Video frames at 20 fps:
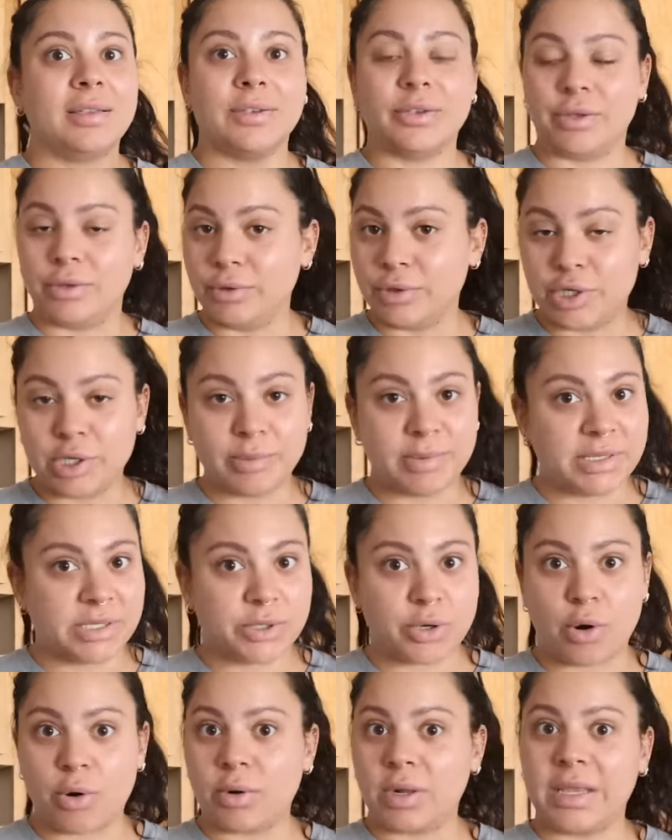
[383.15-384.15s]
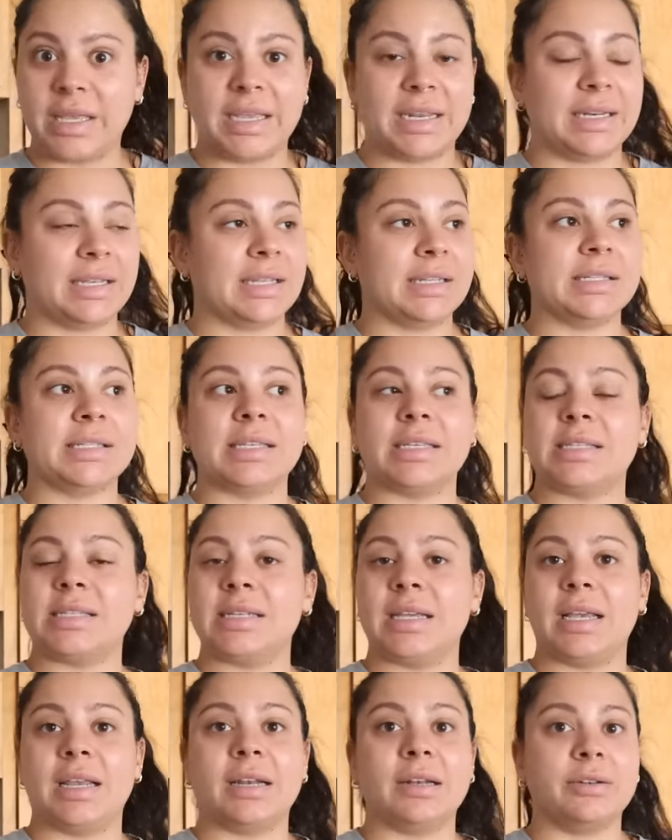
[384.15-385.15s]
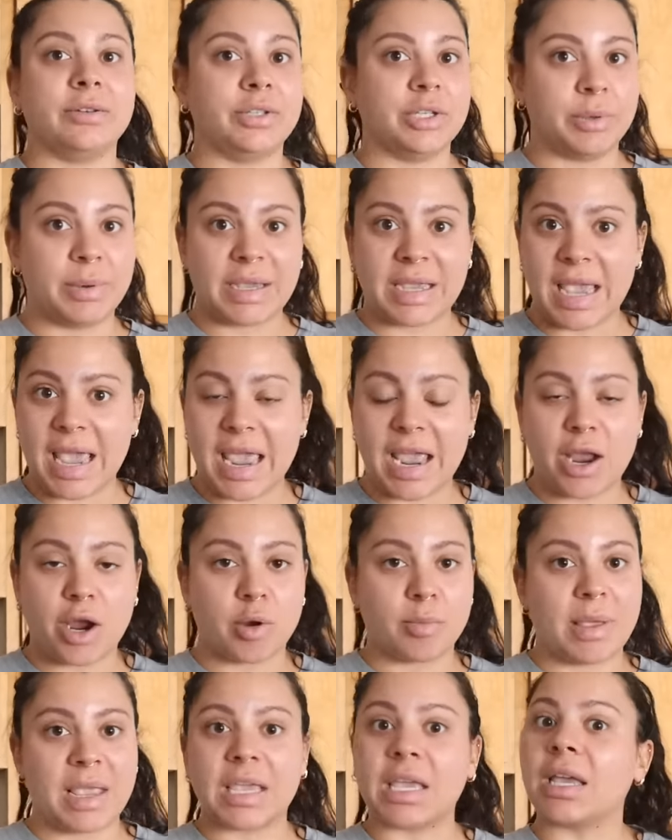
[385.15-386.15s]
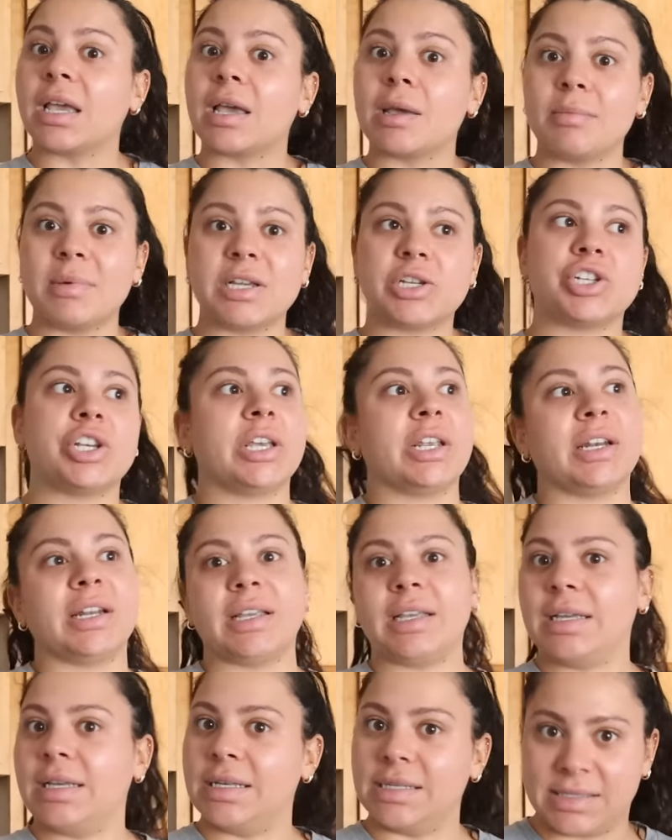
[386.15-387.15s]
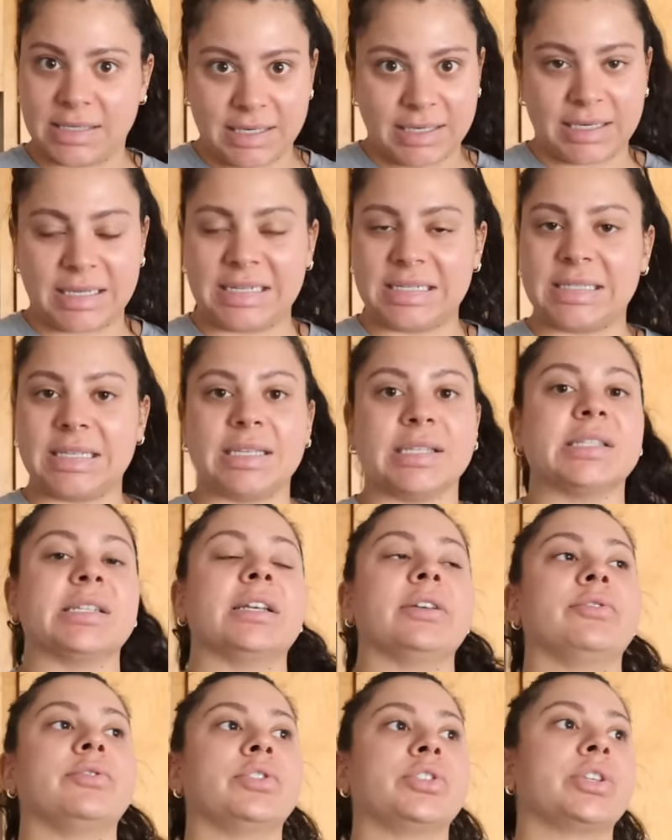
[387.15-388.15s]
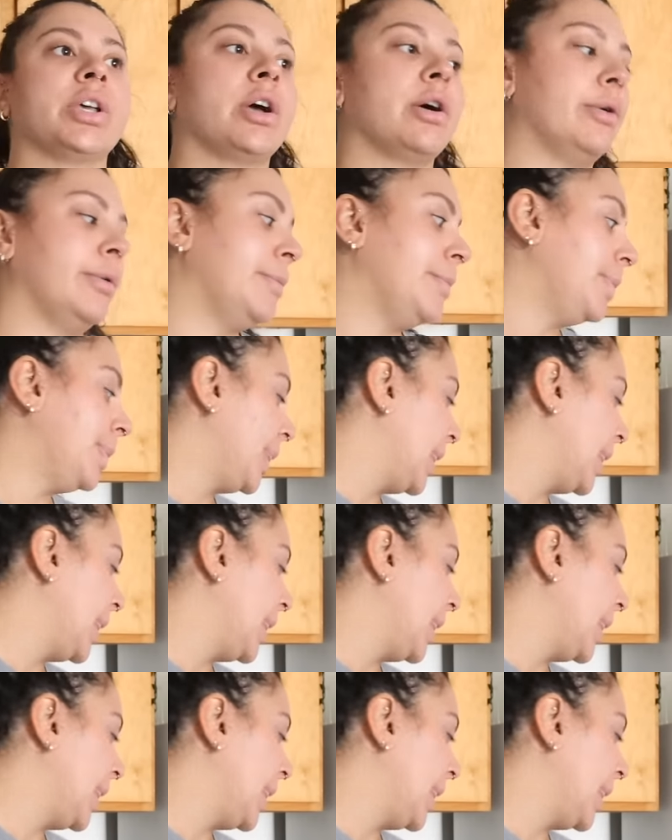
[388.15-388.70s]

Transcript: YouTube is totally inconsistent. Doing hair, making commission is inconsistent. So